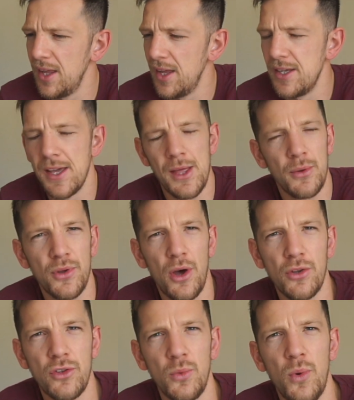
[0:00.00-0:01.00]
Yeah, that was
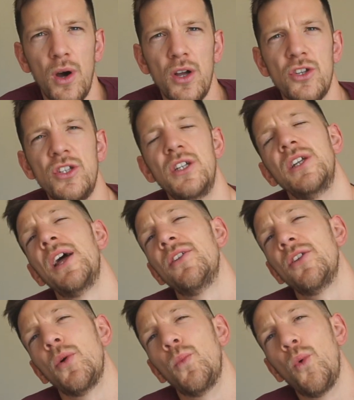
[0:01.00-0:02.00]
hard to watch. She
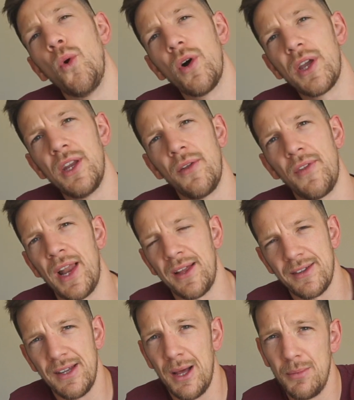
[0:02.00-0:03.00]
ended up walking on the
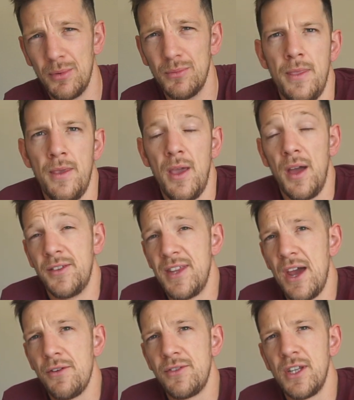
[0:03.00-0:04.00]
last lap, and
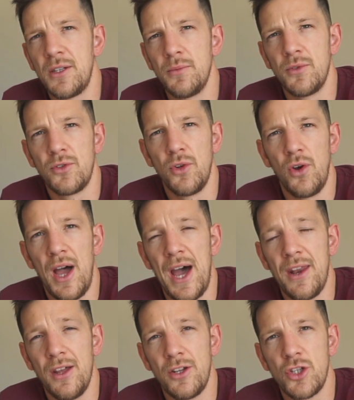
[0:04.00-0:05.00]
Sarah Sigmundsdottir
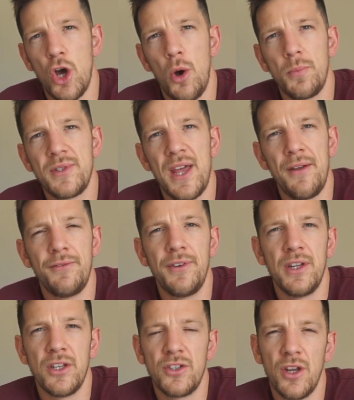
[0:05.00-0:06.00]
had a top 10
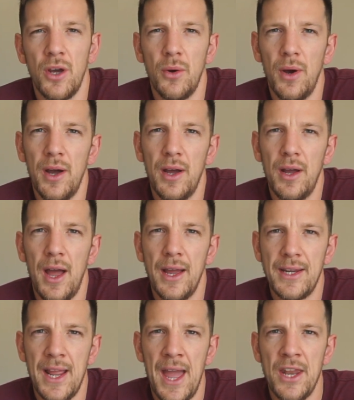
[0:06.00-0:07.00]
finish. So
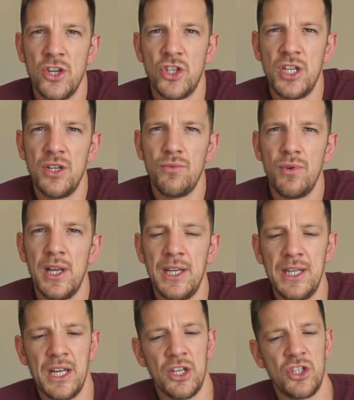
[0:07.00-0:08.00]
again, she really
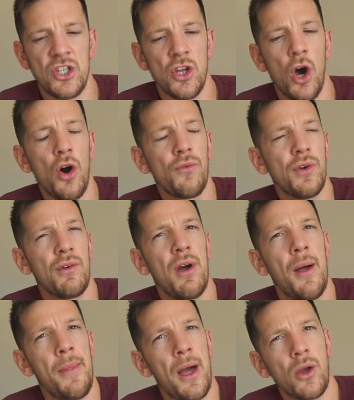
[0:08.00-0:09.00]
needed, she's hovering
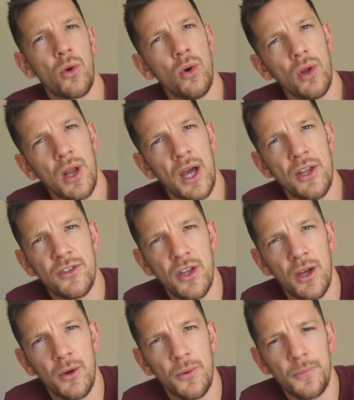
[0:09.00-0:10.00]
around that cut line,
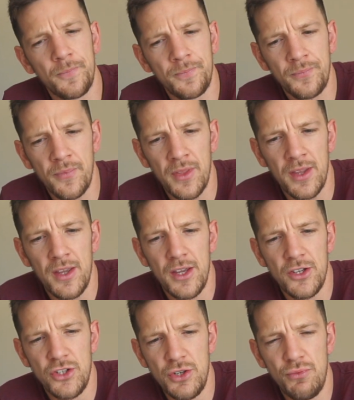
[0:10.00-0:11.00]
so
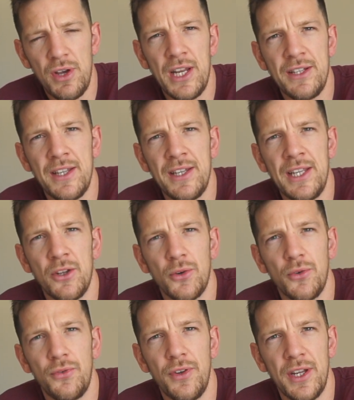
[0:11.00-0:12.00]
she really did need a
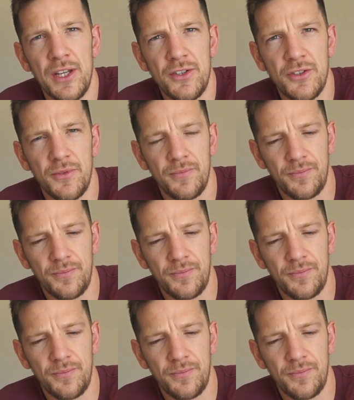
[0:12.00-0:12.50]
good finish.